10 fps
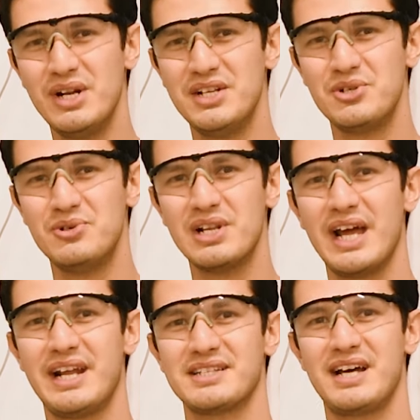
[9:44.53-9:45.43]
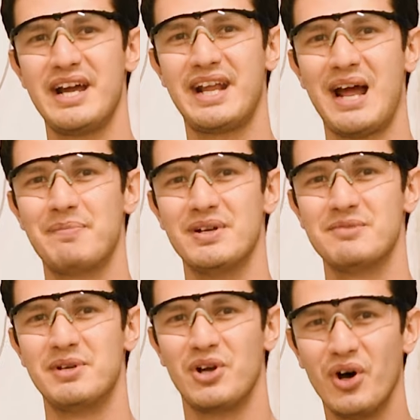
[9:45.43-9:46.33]
really do like as high
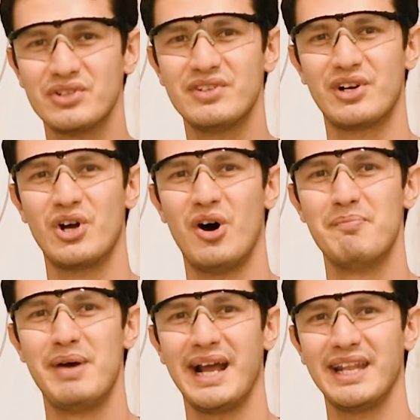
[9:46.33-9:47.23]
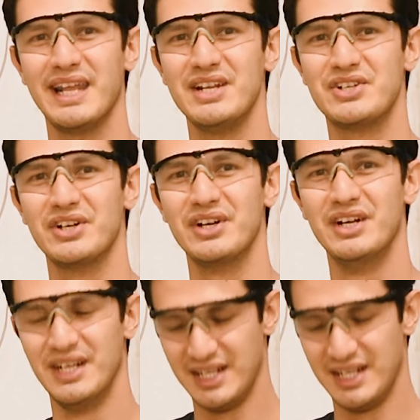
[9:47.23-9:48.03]
cappers because of their compact nature.